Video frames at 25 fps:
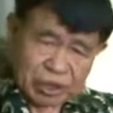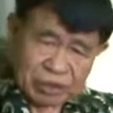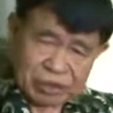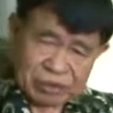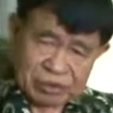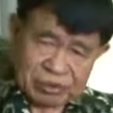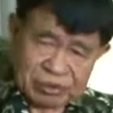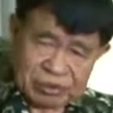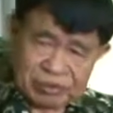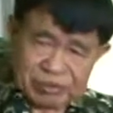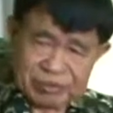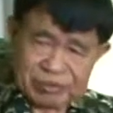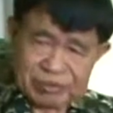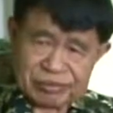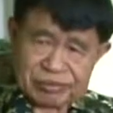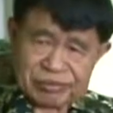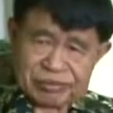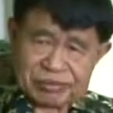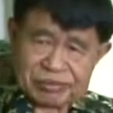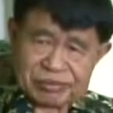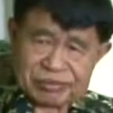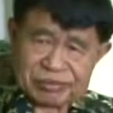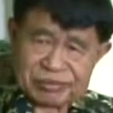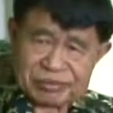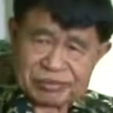know.
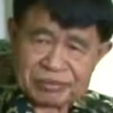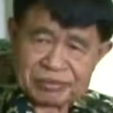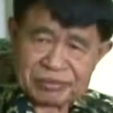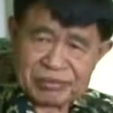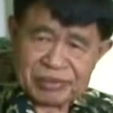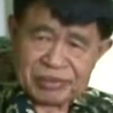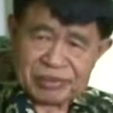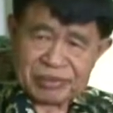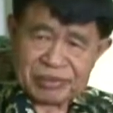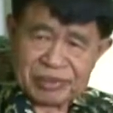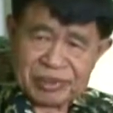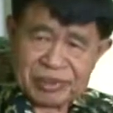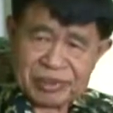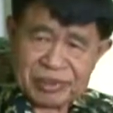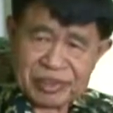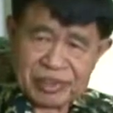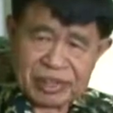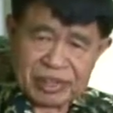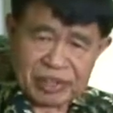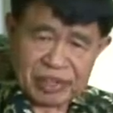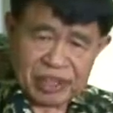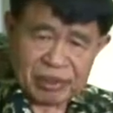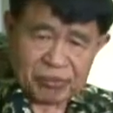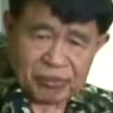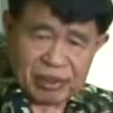
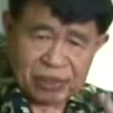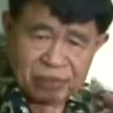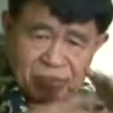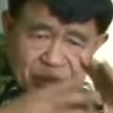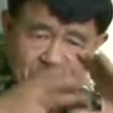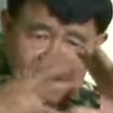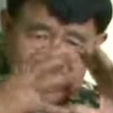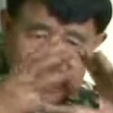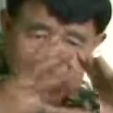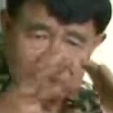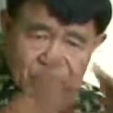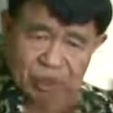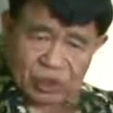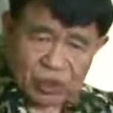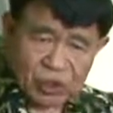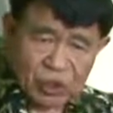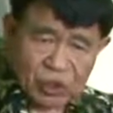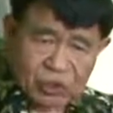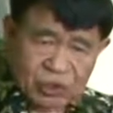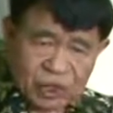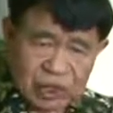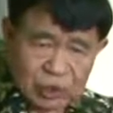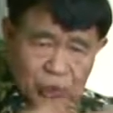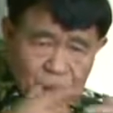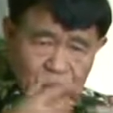Everybody
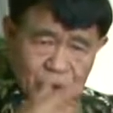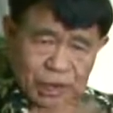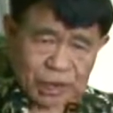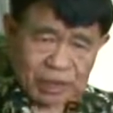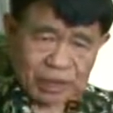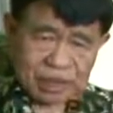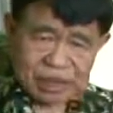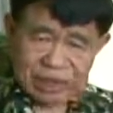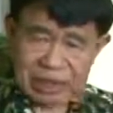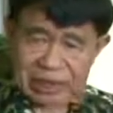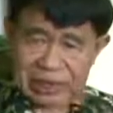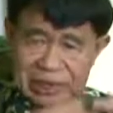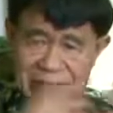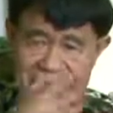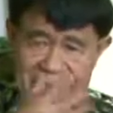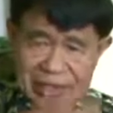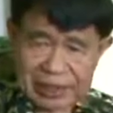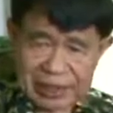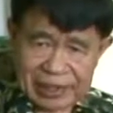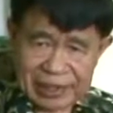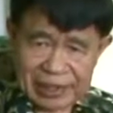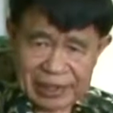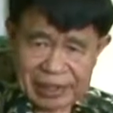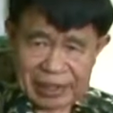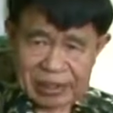know that one day they
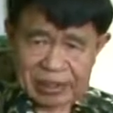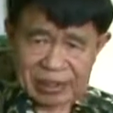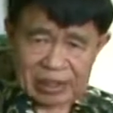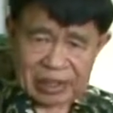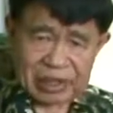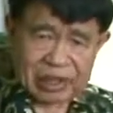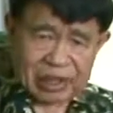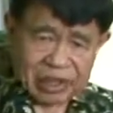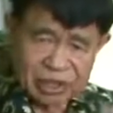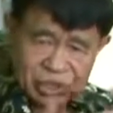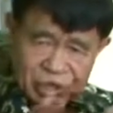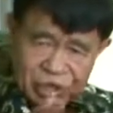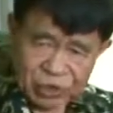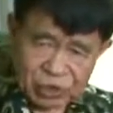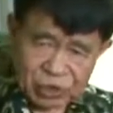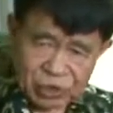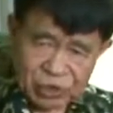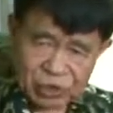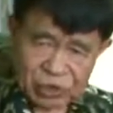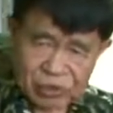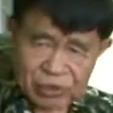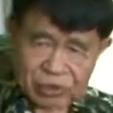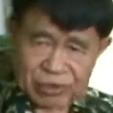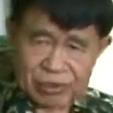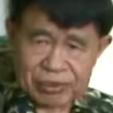die, and it is
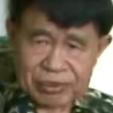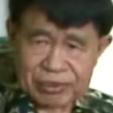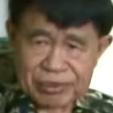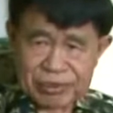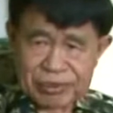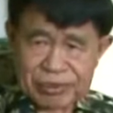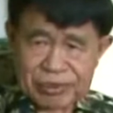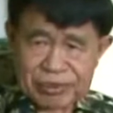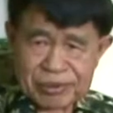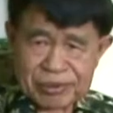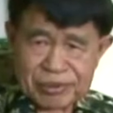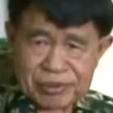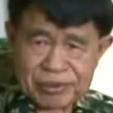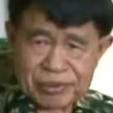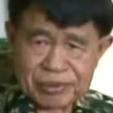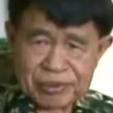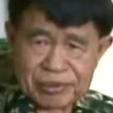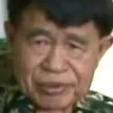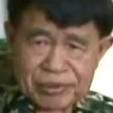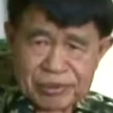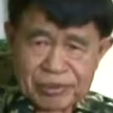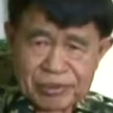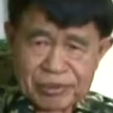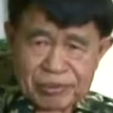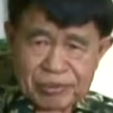true.
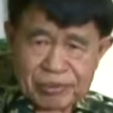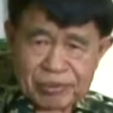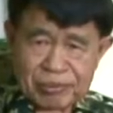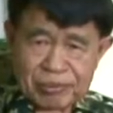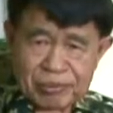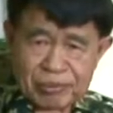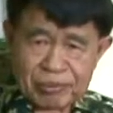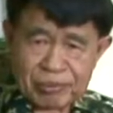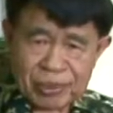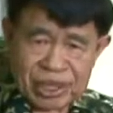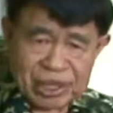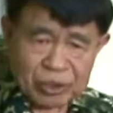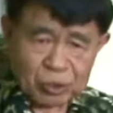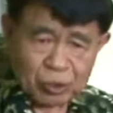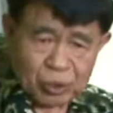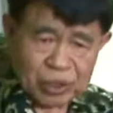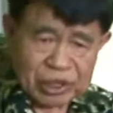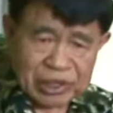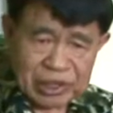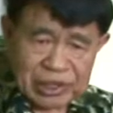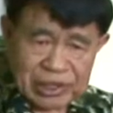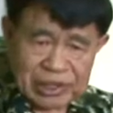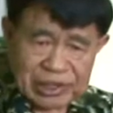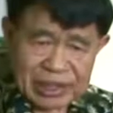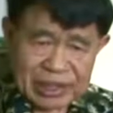But
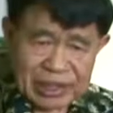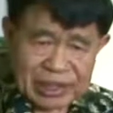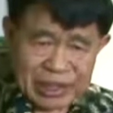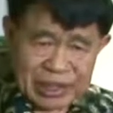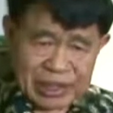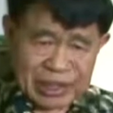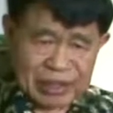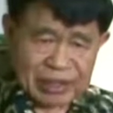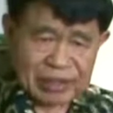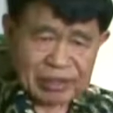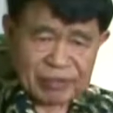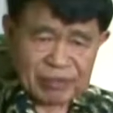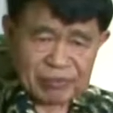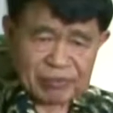when they die,